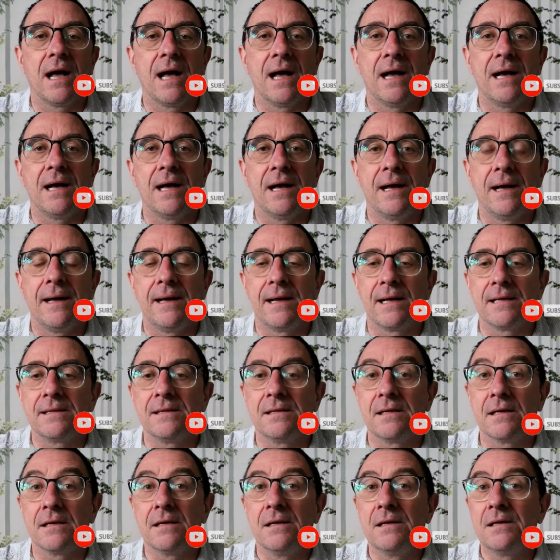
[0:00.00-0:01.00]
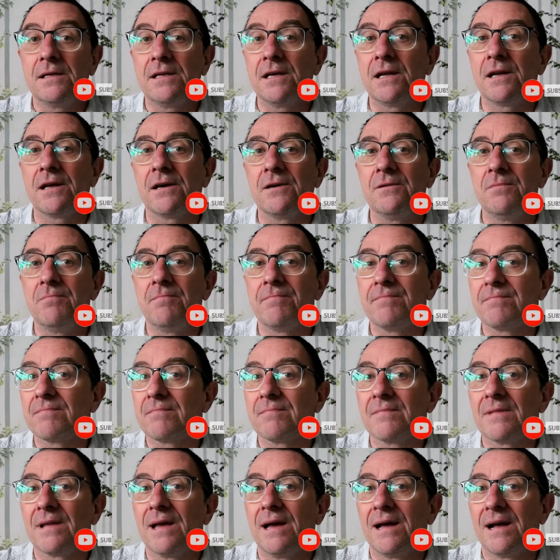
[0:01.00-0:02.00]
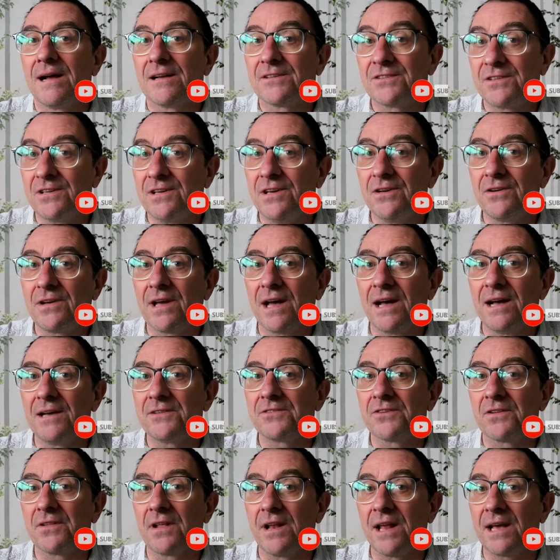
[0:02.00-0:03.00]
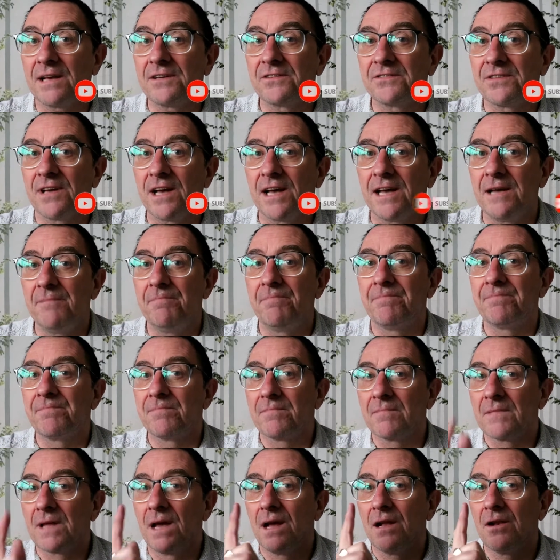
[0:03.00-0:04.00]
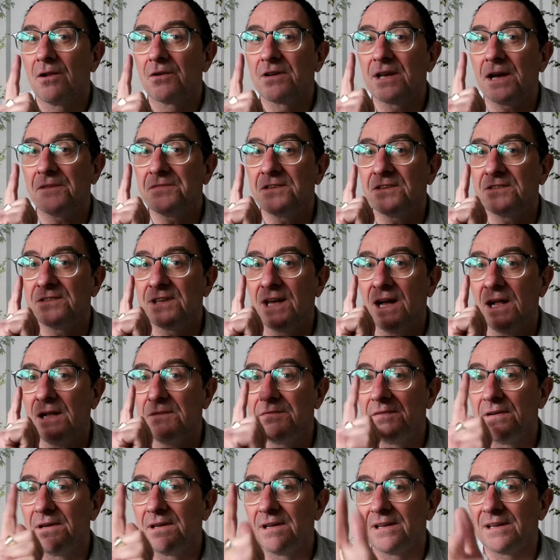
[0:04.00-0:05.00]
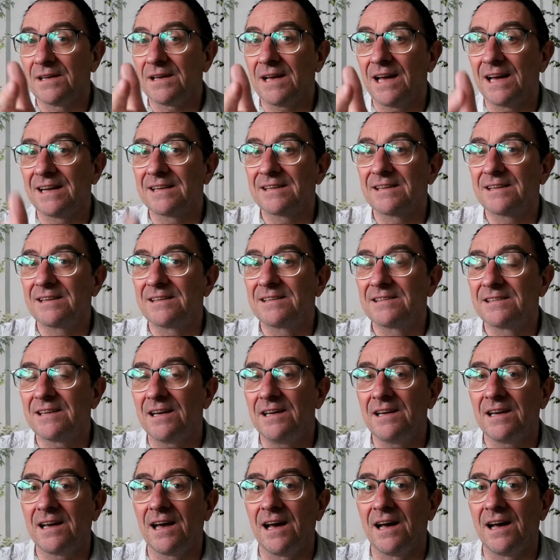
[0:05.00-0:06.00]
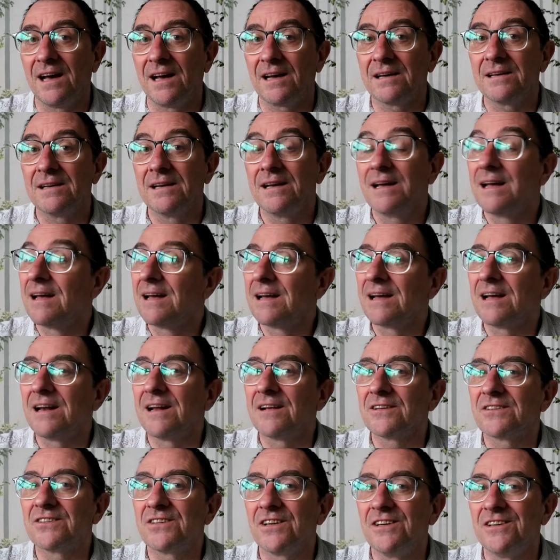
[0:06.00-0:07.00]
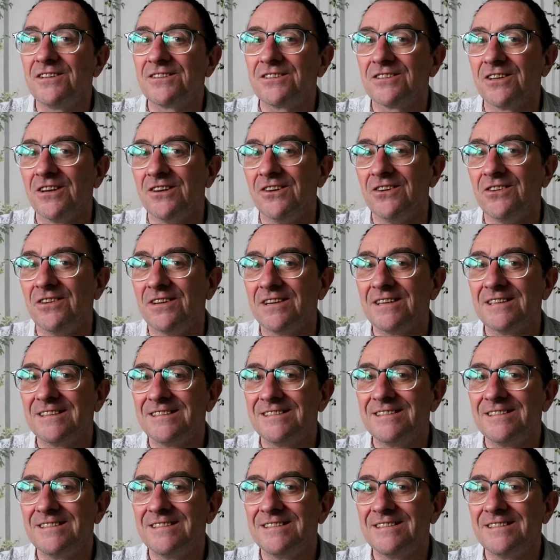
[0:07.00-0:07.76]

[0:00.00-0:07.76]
and you know, I'll see you guys on the next time. Look after yourself, take care, and I'll see you soon.